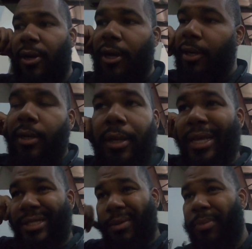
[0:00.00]
my car
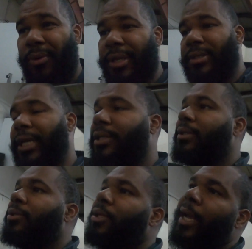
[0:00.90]
at some point, take
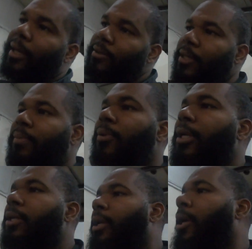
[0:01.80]
it to the track at some
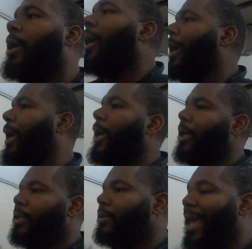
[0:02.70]
point.
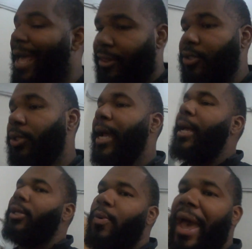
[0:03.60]
And at the
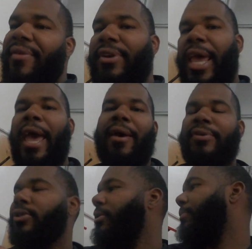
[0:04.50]
track, you have to
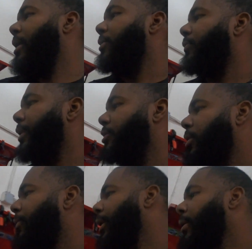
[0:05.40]
have a certain amount of thread
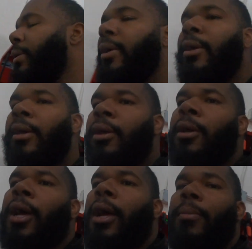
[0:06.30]
showing
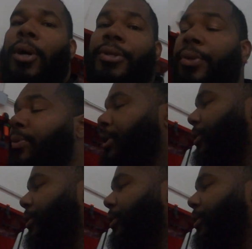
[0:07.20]
um, on your